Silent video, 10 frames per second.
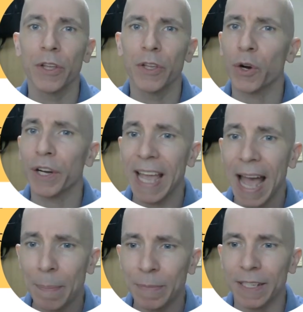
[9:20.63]
Your
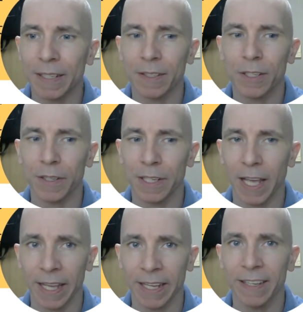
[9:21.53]
captain
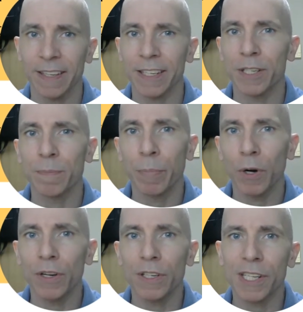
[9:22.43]
today is
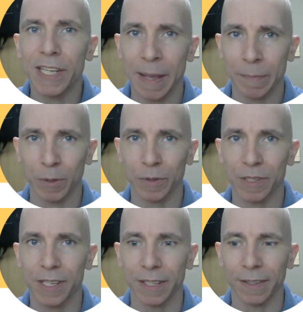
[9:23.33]
Bert
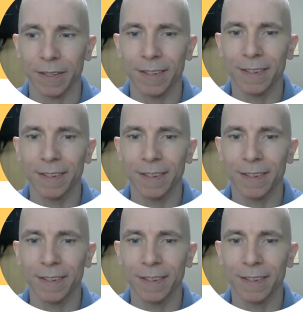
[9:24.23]
Samuelson,